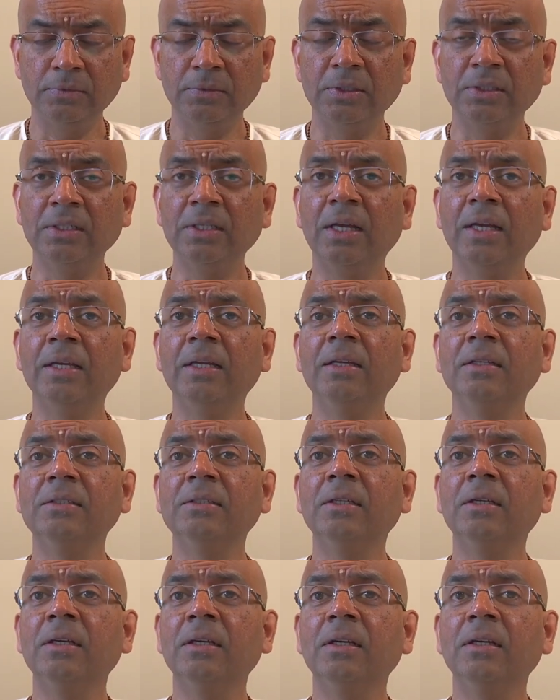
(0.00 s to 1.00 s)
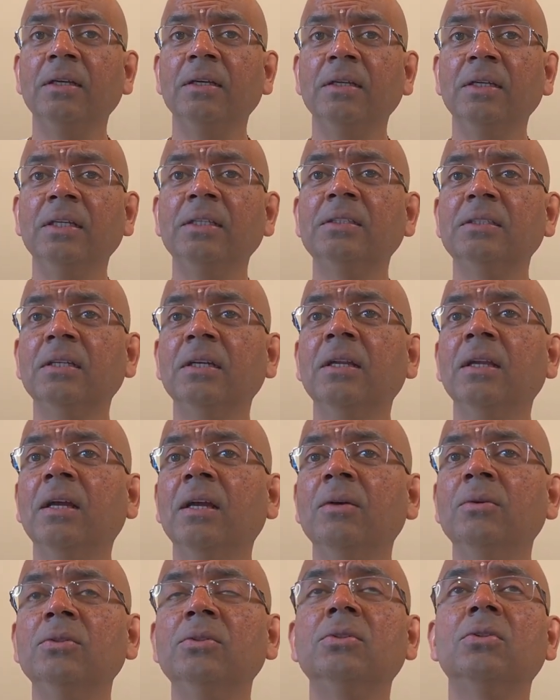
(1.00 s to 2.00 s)
See, I guess,
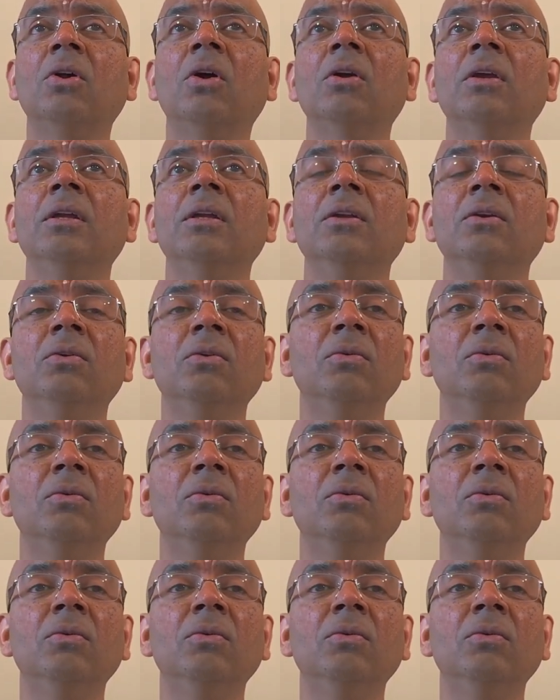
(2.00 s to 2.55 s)
yesterday I was talking